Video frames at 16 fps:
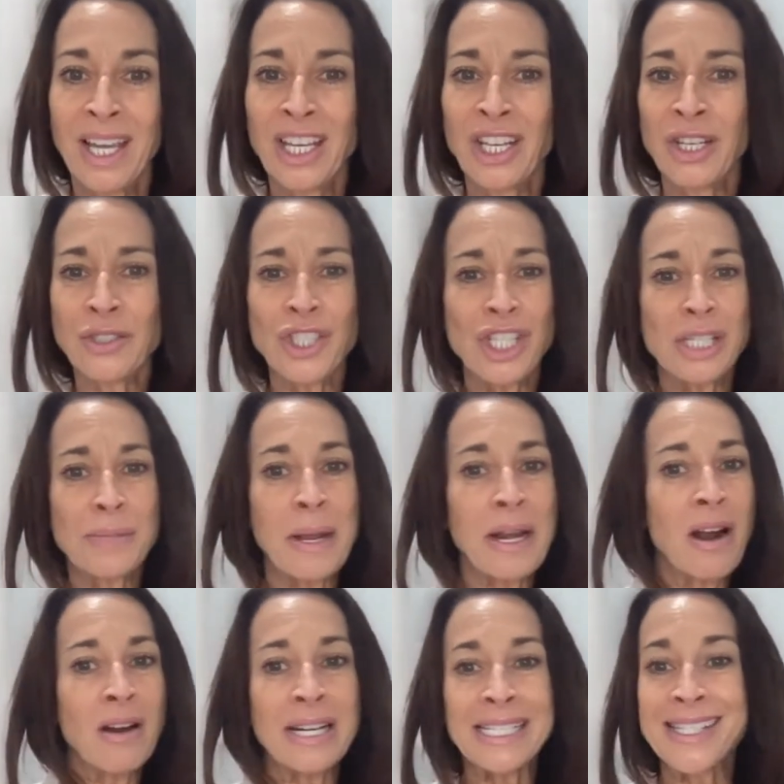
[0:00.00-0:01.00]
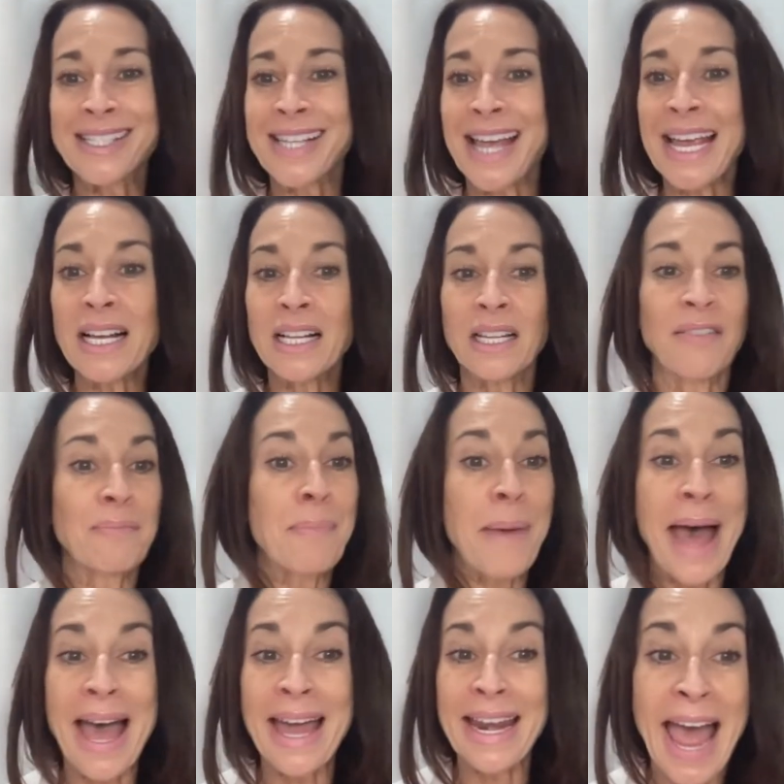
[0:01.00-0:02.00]
You know, she's been on a cycle of
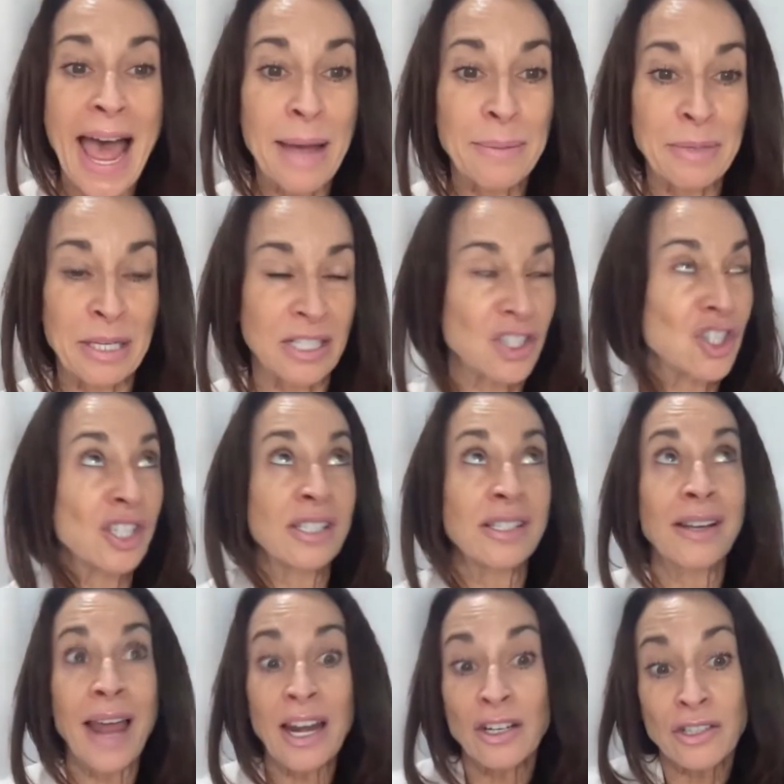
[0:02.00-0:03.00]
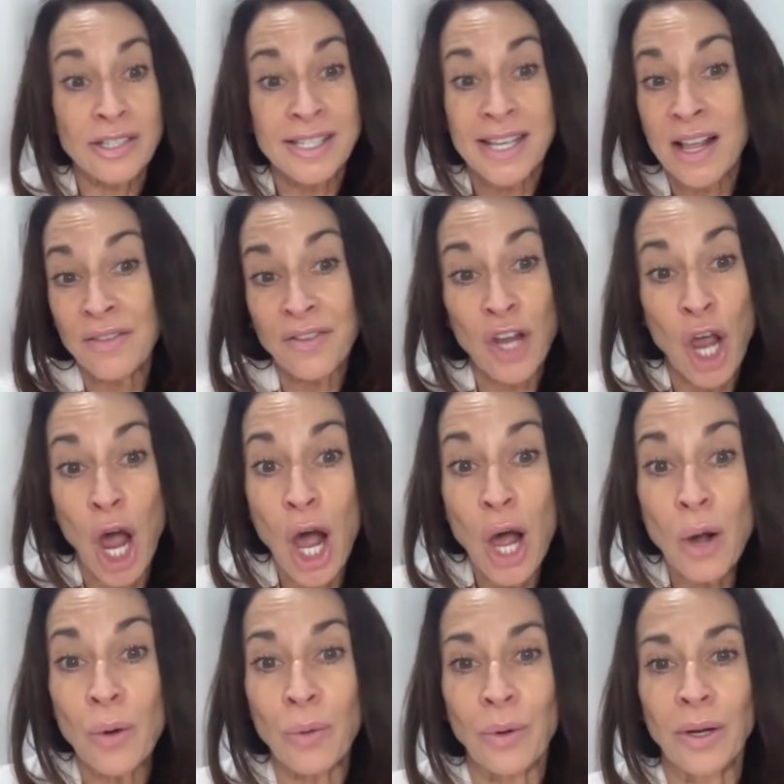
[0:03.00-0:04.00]
bad habits. She's let herself
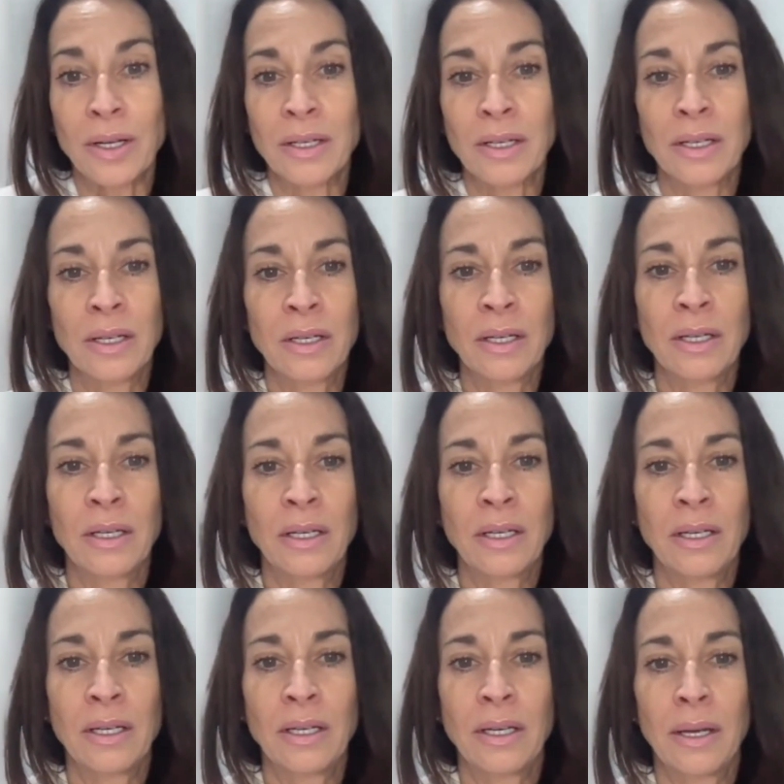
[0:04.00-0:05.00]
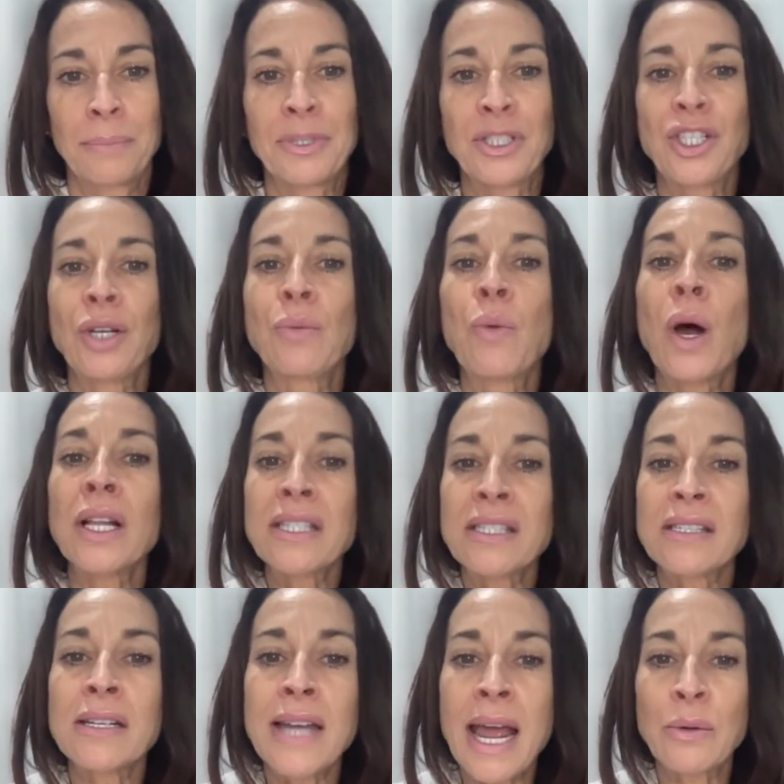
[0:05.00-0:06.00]
go, but she wants
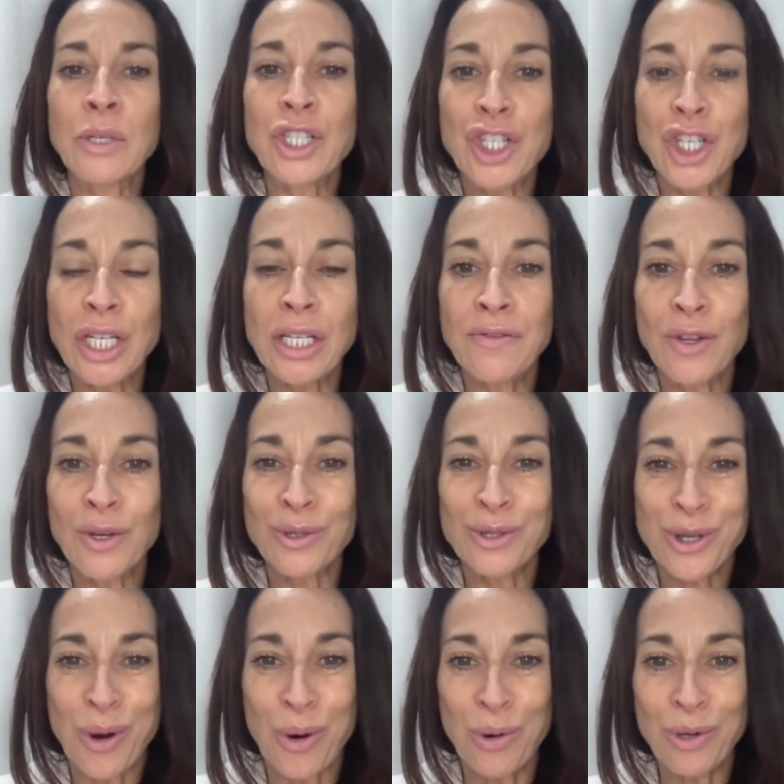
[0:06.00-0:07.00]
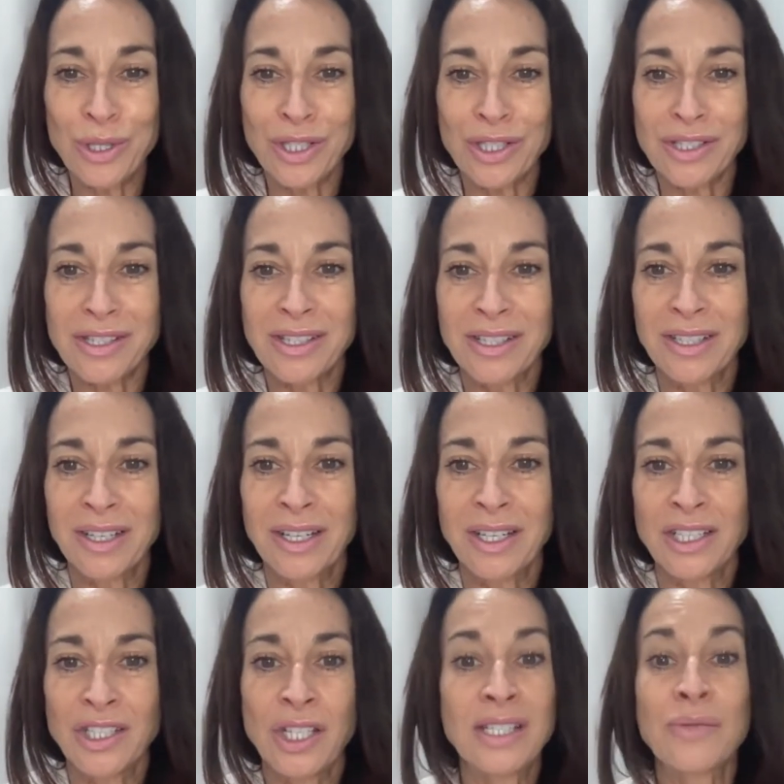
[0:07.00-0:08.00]
to now achieve those goals.
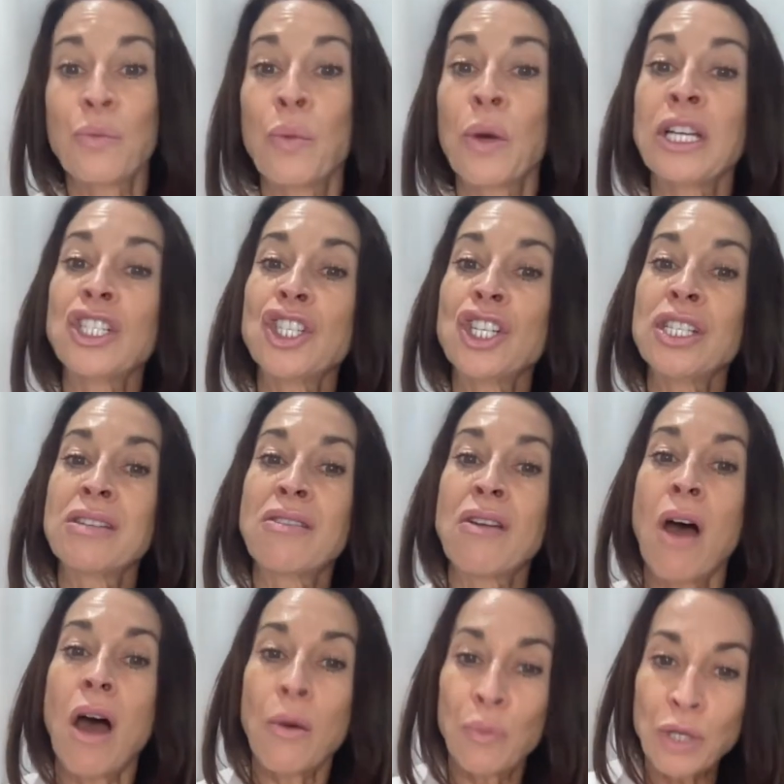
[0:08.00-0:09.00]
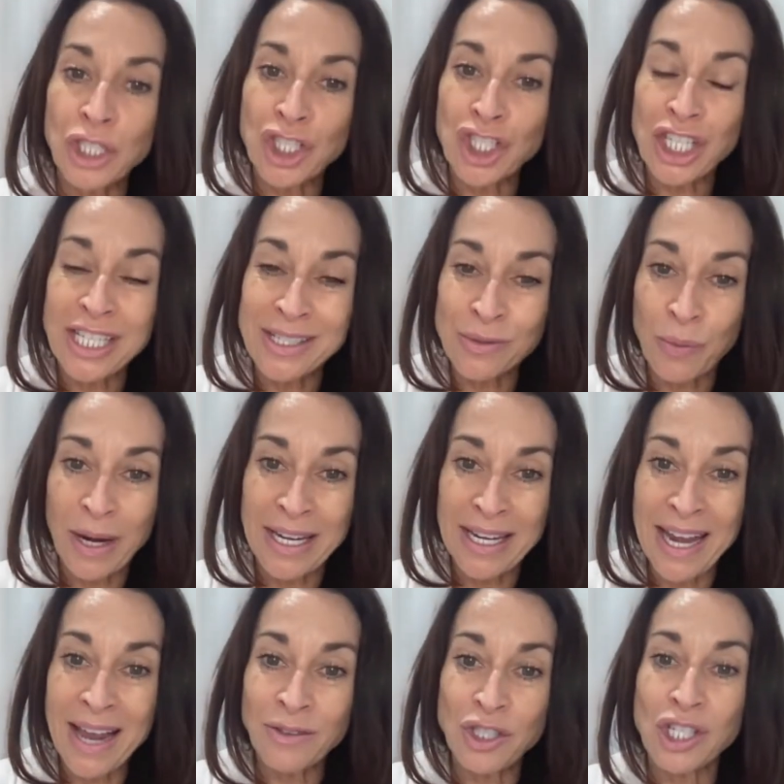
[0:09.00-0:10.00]
When she's not where she is right
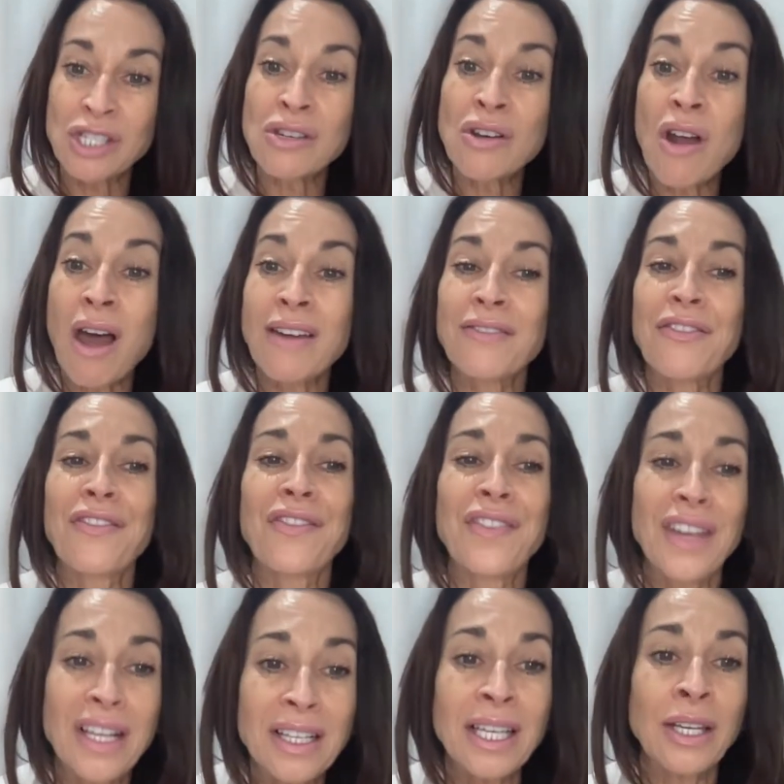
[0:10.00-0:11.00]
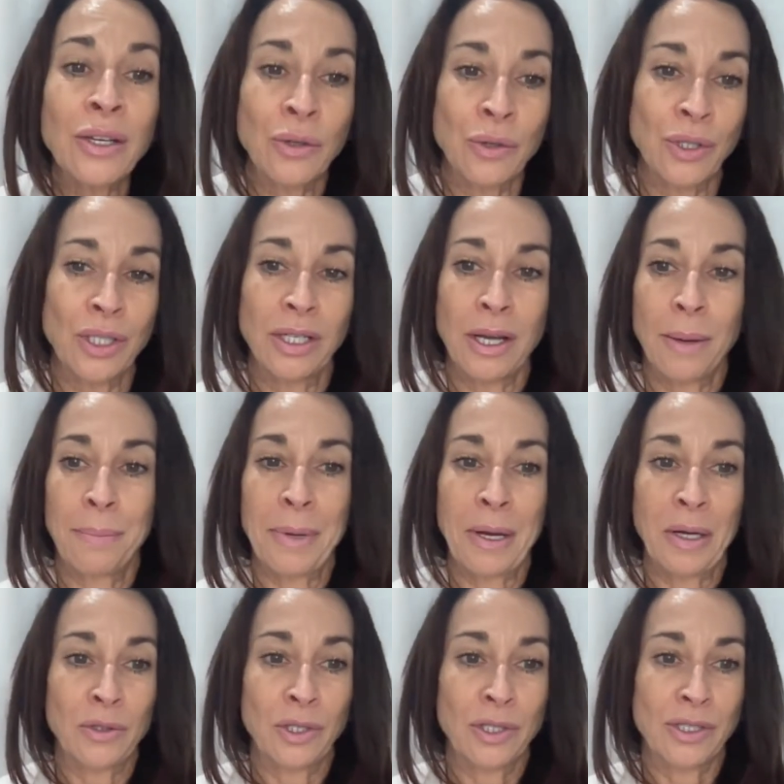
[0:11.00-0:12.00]
now, she's not feeling good
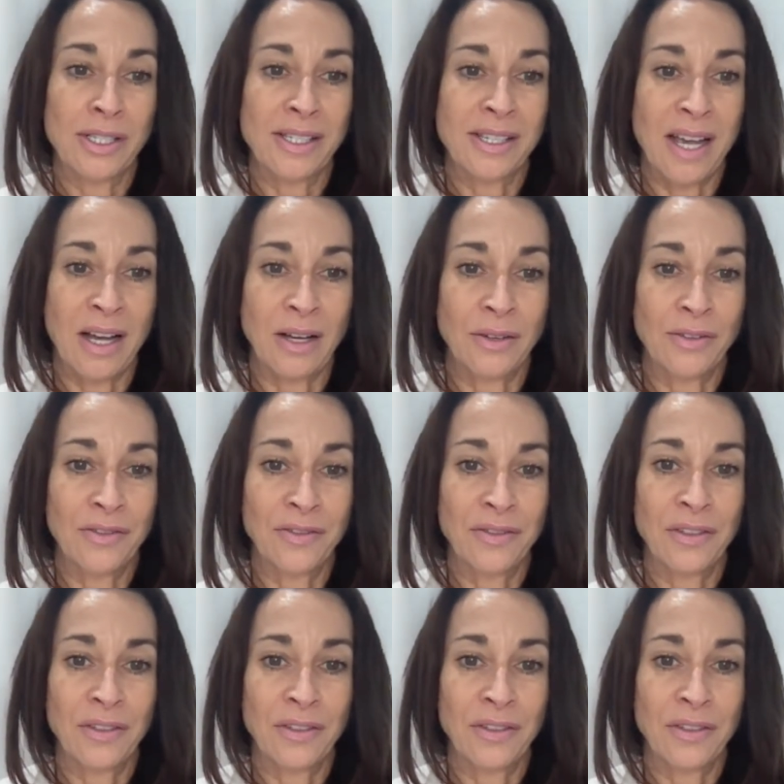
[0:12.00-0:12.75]
about herself.